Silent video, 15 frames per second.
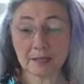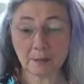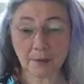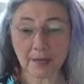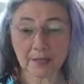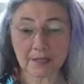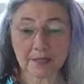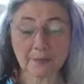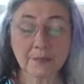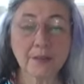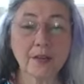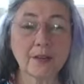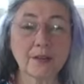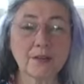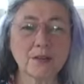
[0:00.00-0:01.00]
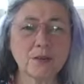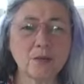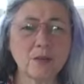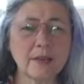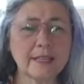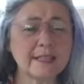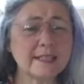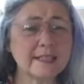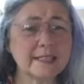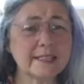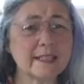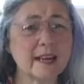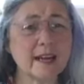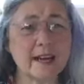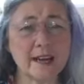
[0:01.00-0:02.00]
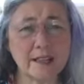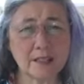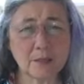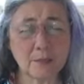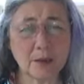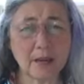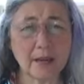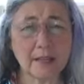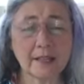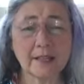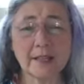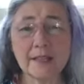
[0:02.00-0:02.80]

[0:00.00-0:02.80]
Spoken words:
spots. So what is a hot spot?